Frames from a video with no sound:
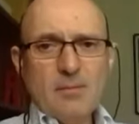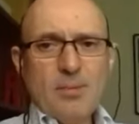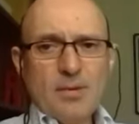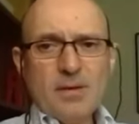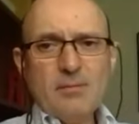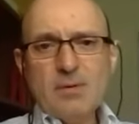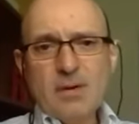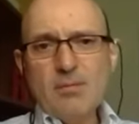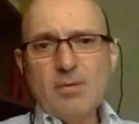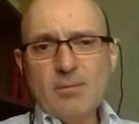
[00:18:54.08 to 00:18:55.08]
there,
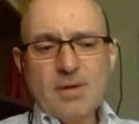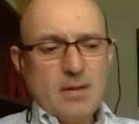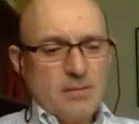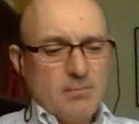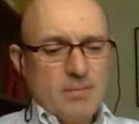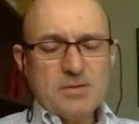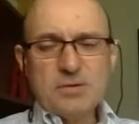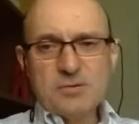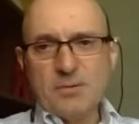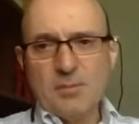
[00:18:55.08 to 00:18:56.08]
there will be
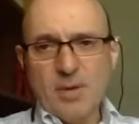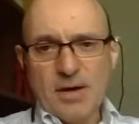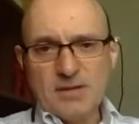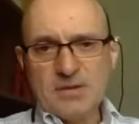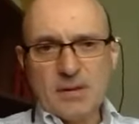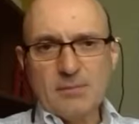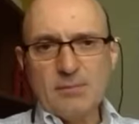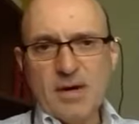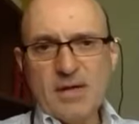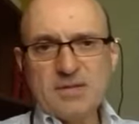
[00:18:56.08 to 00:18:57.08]
issues with pricing.
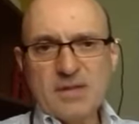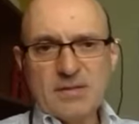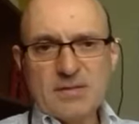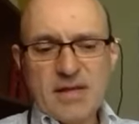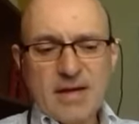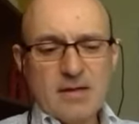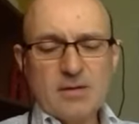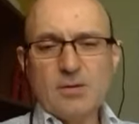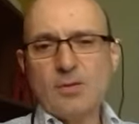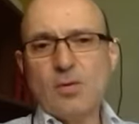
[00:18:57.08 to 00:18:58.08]
Pricing is likely
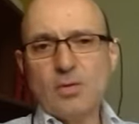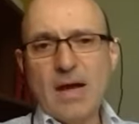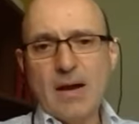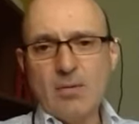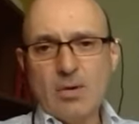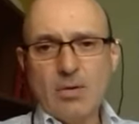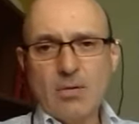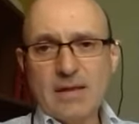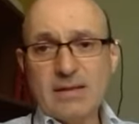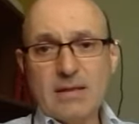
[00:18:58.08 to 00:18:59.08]
to go down or
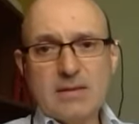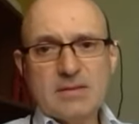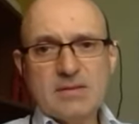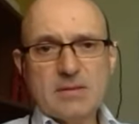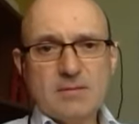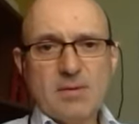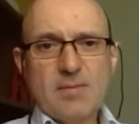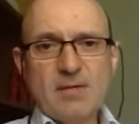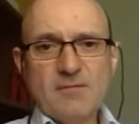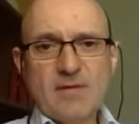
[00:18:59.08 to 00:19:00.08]
at least
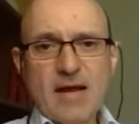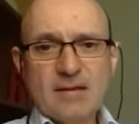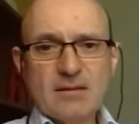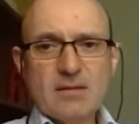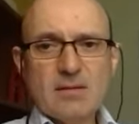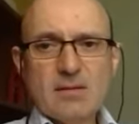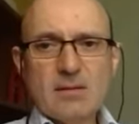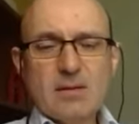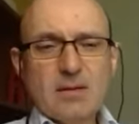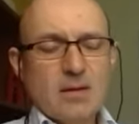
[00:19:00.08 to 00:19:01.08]
remain flat.
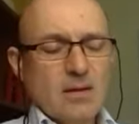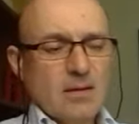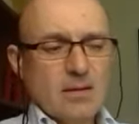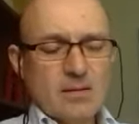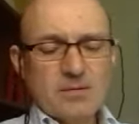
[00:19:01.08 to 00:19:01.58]
Uh, there's